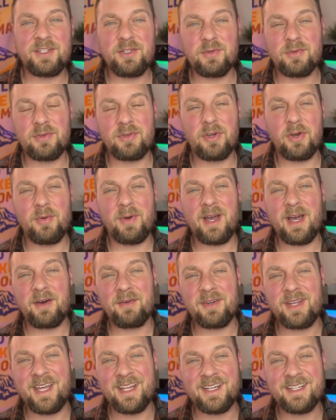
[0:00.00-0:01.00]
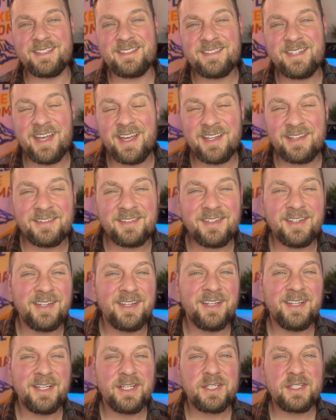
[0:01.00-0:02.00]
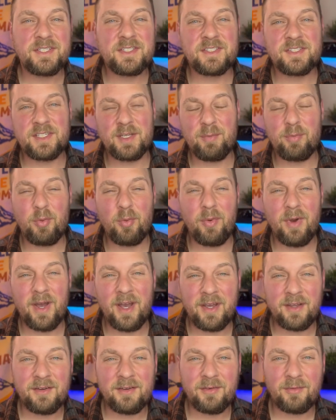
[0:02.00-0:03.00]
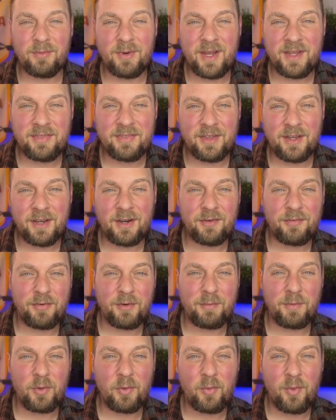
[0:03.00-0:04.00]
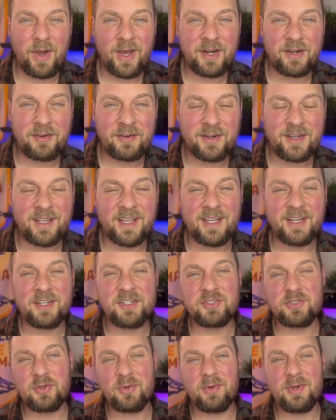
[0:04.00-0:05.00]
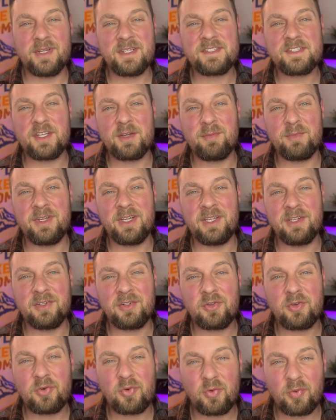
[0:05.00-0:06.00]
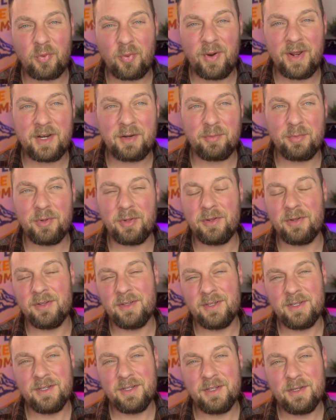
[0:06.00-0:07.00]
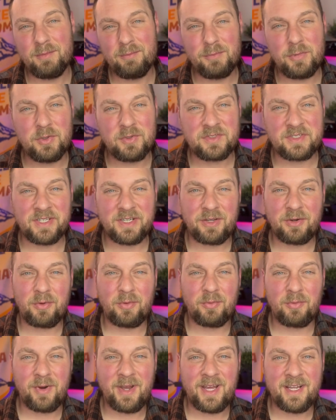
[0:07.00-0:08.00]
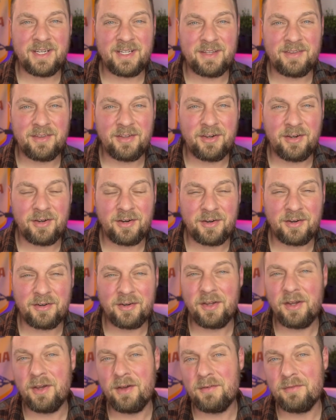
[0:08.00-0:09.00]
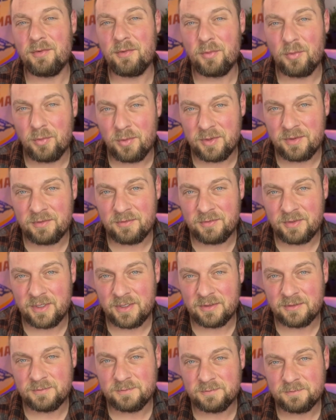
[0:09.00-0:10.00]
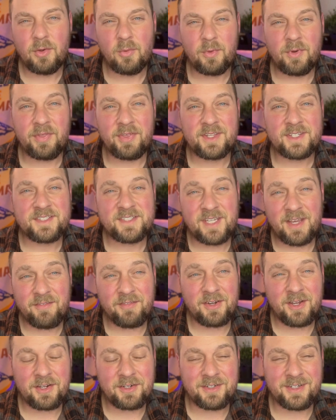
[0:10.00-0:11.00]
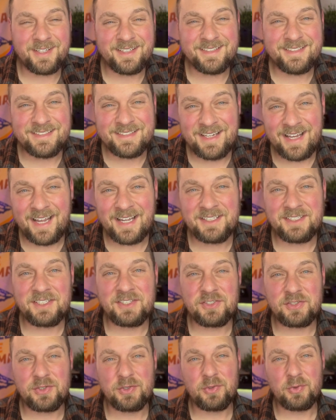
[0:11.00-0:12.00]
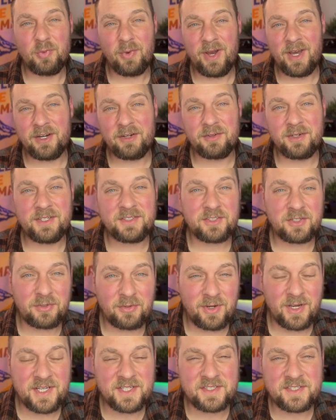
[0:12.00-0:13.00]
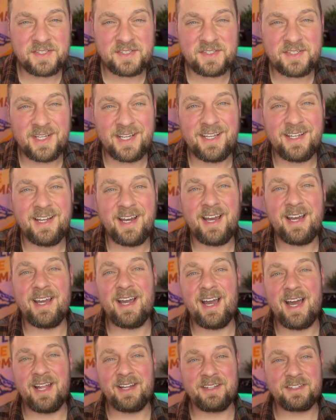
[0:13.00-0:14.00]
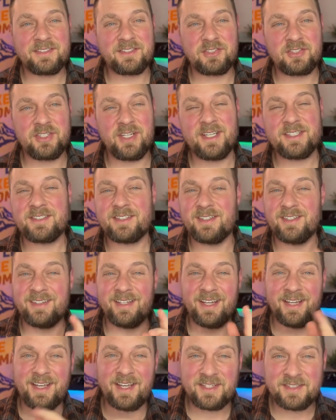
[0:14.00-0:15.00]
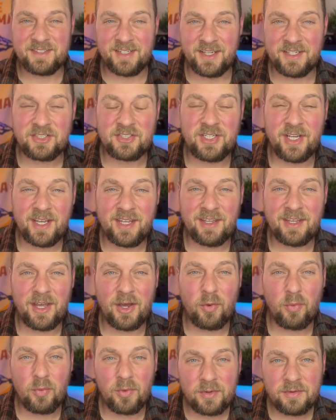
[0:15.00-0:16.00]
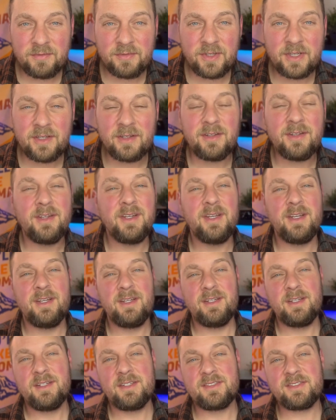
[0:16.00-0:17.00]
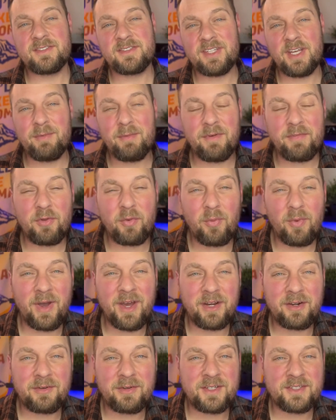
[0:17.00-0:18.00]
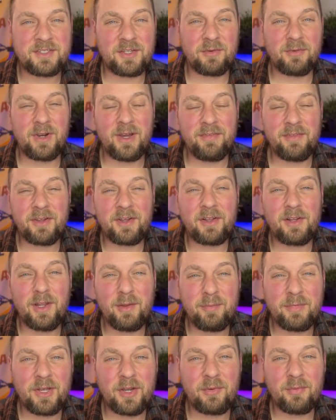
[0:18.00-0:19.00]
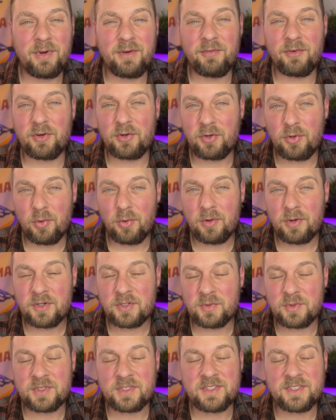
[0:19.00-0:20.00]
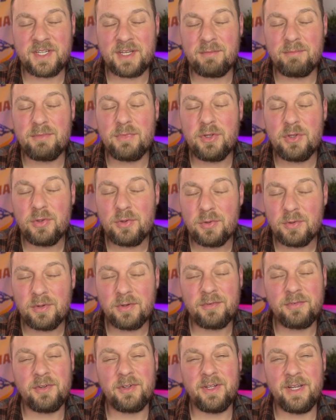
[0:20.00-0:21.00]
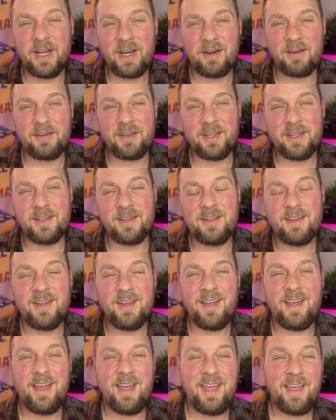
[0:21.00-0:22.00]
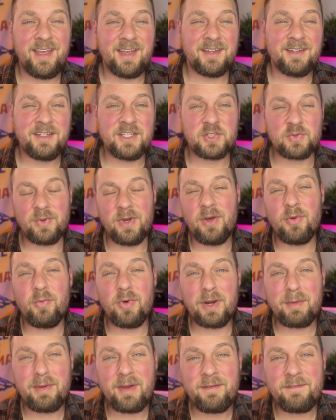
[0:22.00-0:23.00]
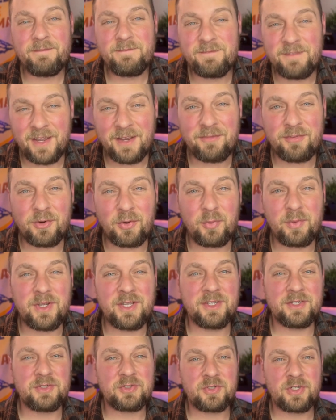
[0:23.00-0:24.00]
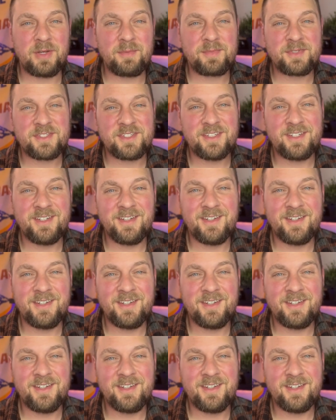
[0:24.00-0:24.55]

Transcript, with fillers: you can go out and attend, sip wine right there from the winery, and enjoy some incredible music right in the heart of Woodinville. With 792 wineries across the state, I highly suggest, like I said, checking out Woodinville, some of the wineries around the Columbia River Gorge, which is a beautiful area, and as well, one of my favorite weekend trips,